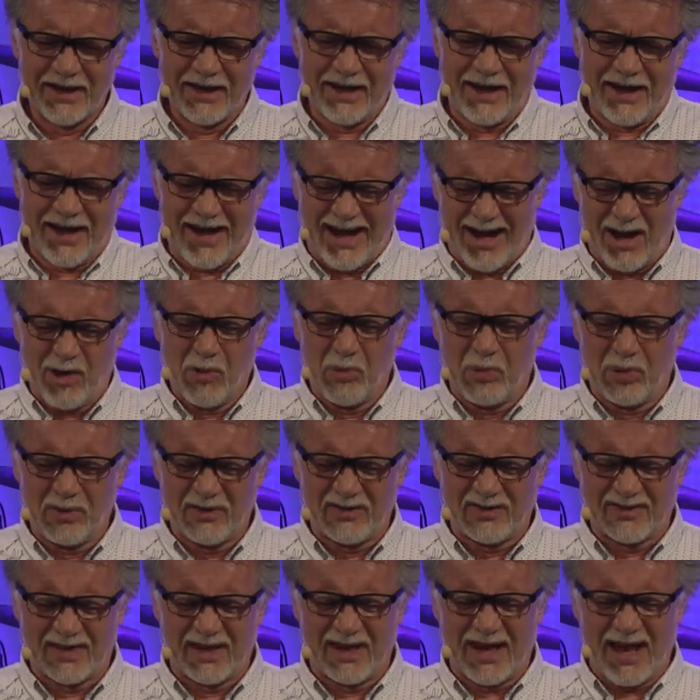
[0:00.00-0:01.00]
help
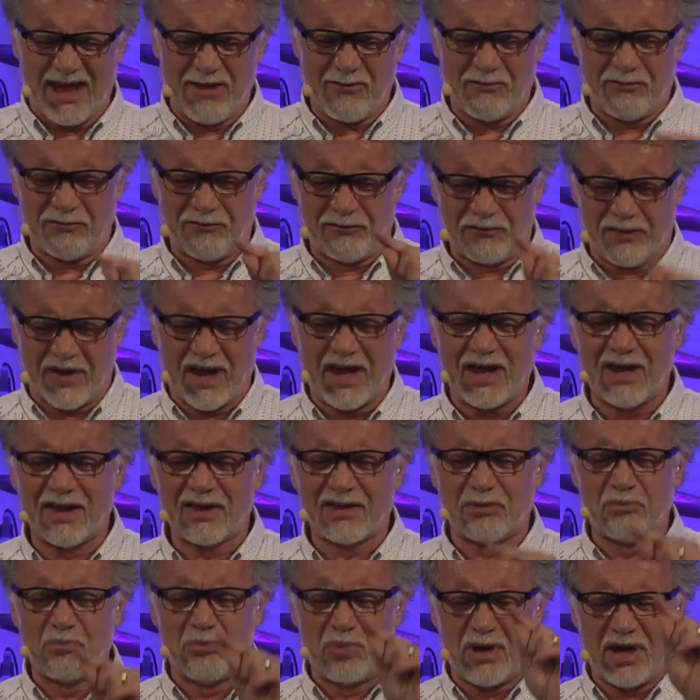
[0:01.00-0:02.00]
us to let faith
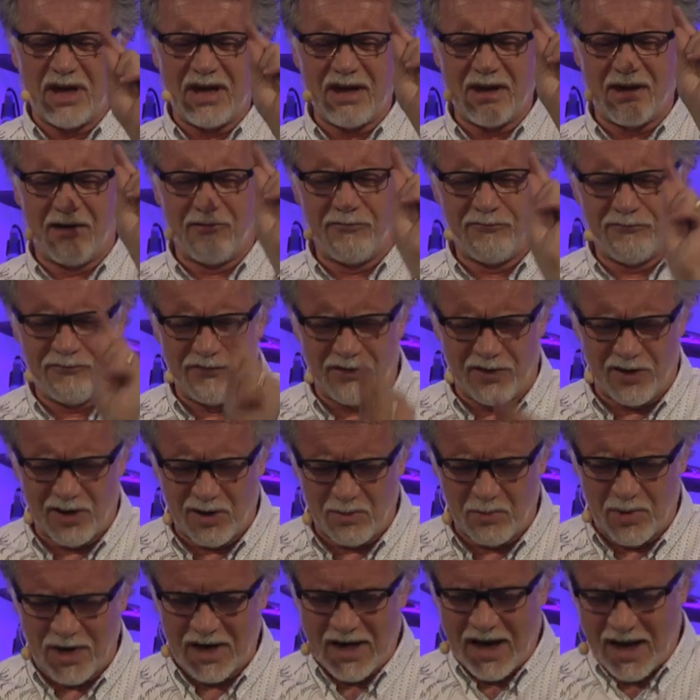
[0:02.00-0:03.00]
be a
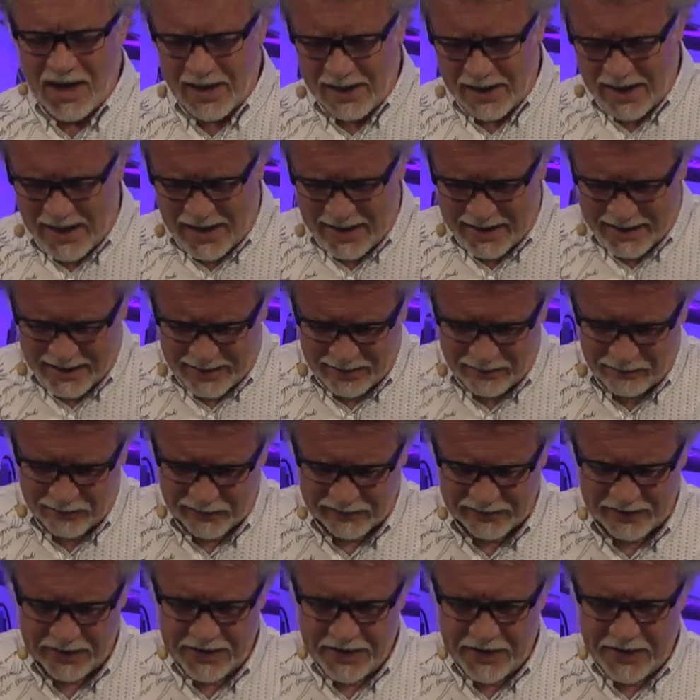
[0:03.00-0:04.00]
verb in our
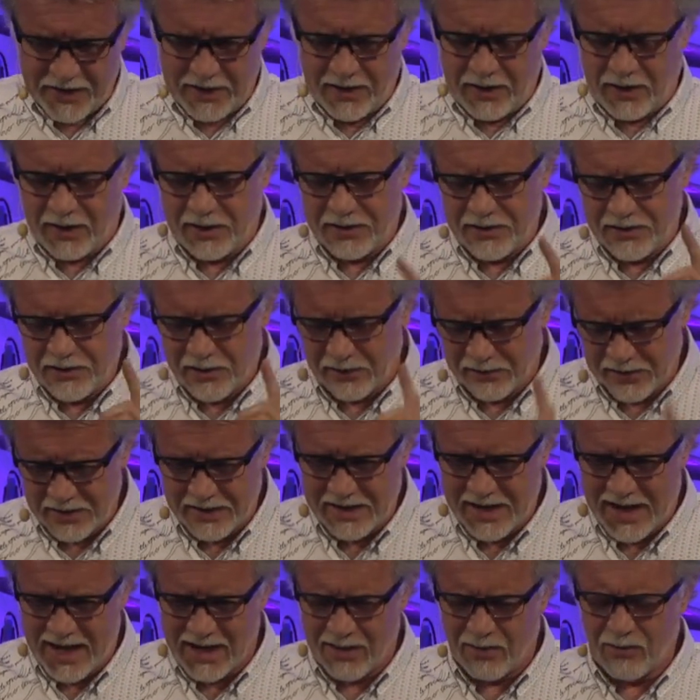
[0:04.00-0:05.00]
lives and not a
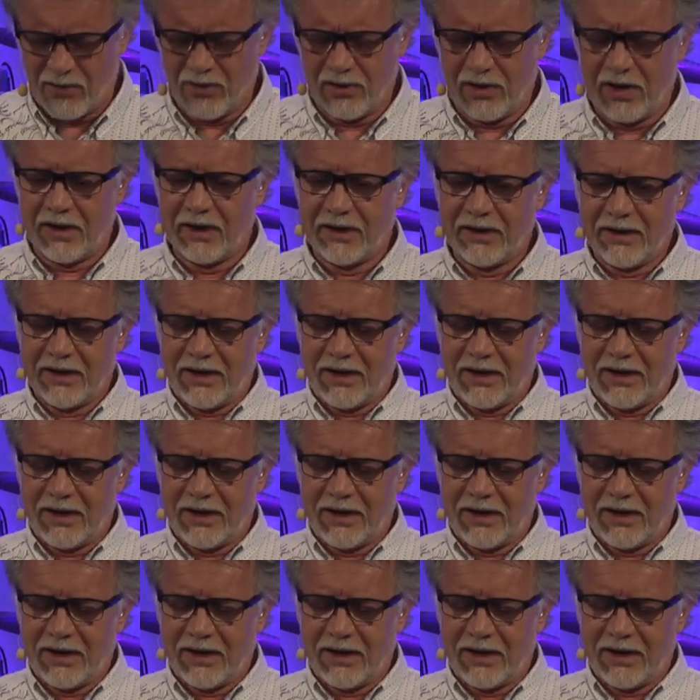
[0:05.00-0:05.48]
noun.